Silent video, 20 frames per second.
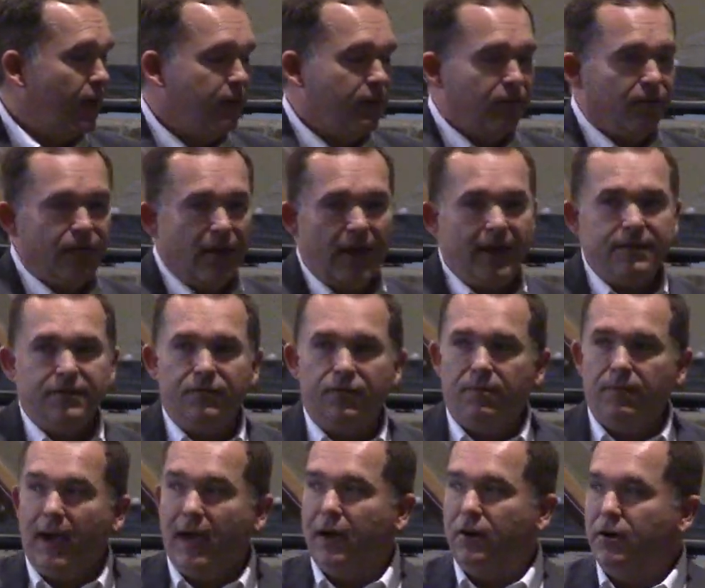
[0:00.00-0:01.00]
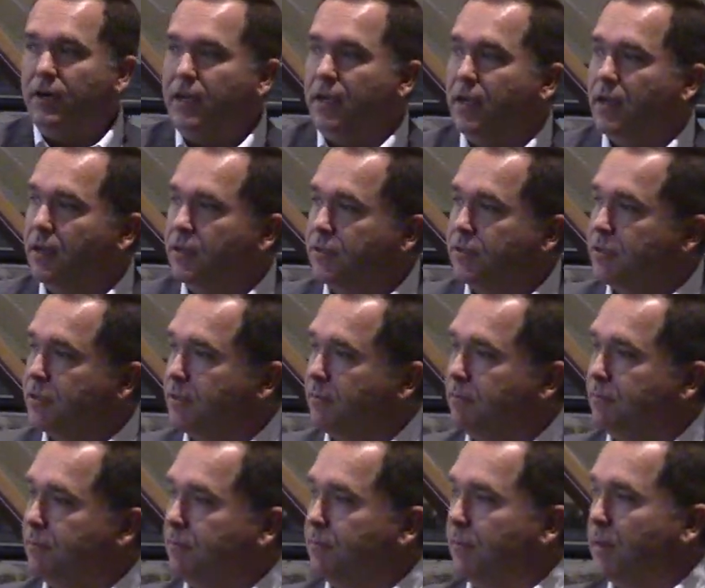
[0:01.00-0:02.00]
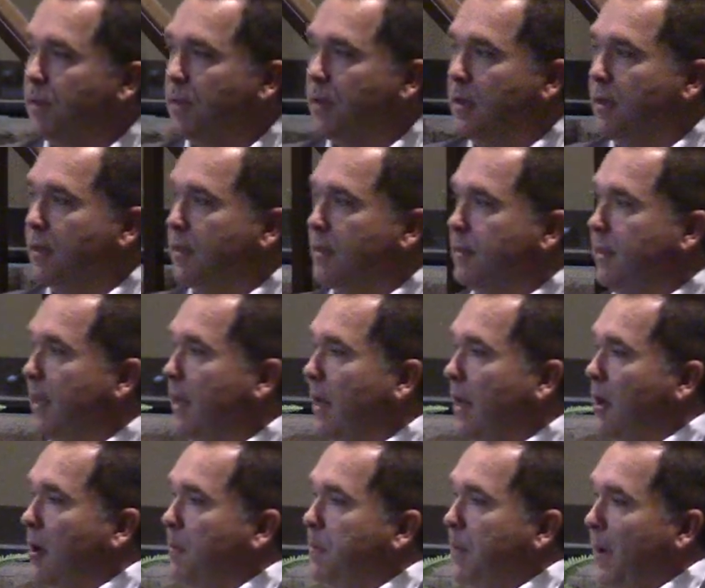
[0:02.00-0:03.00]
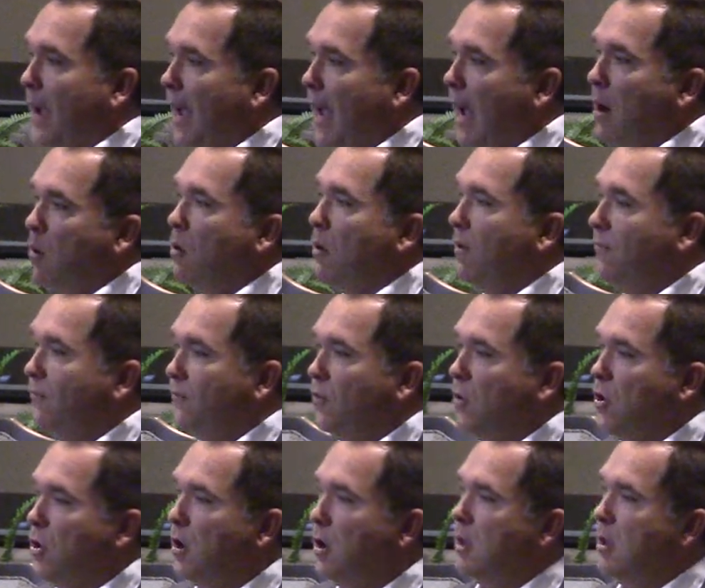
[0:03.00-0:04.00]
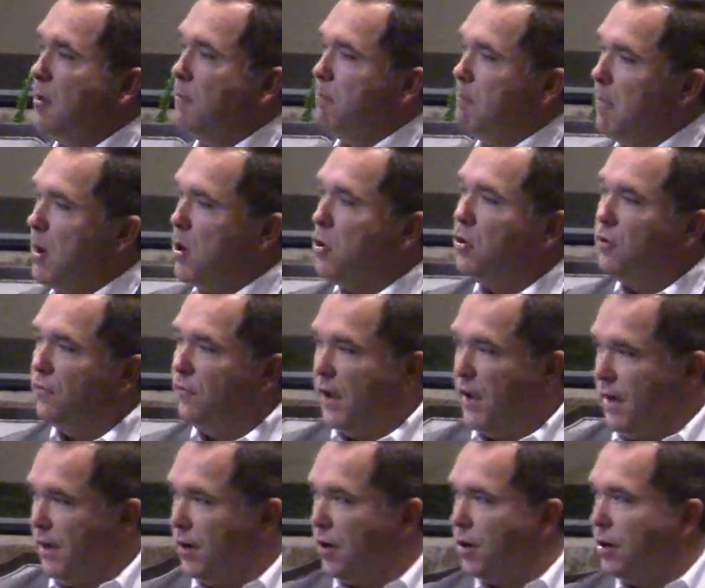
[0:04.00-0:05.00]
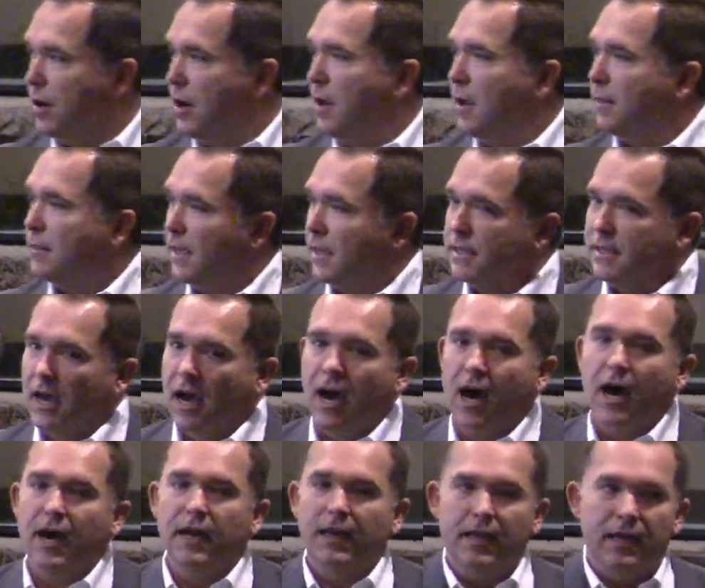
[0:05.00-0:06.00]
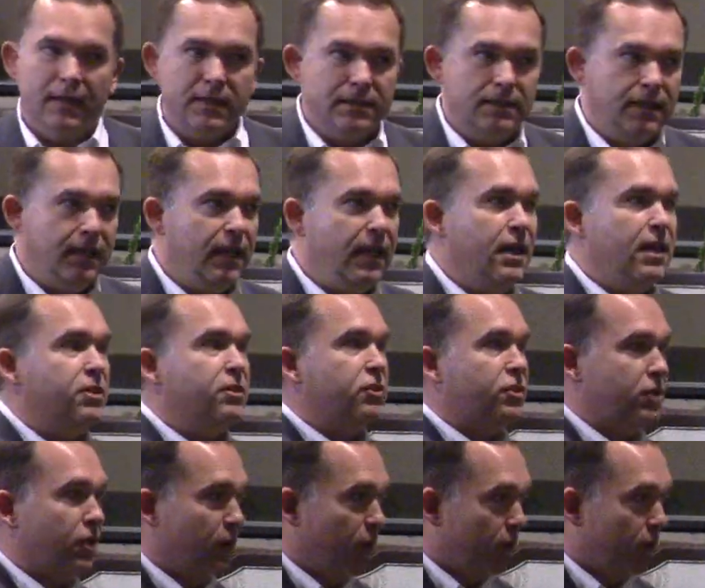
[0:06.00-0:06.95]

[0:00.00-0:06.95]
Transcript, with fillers: The fact of the matter is that a powerful motivator that God intends